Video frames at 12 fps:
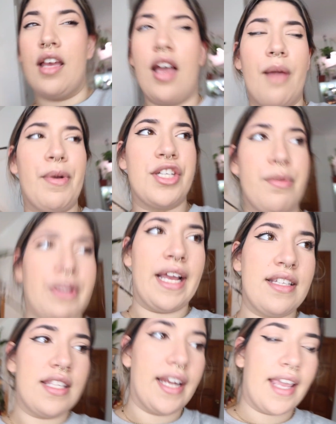a bunch of
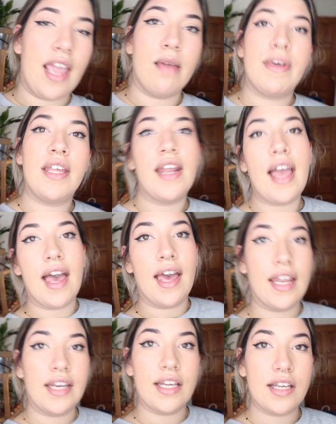plants that it came in
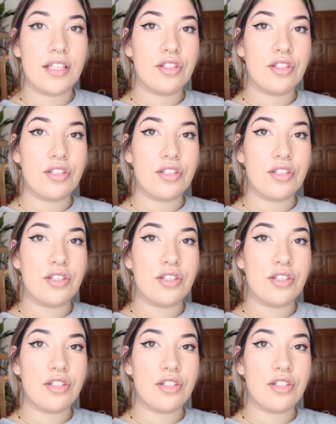and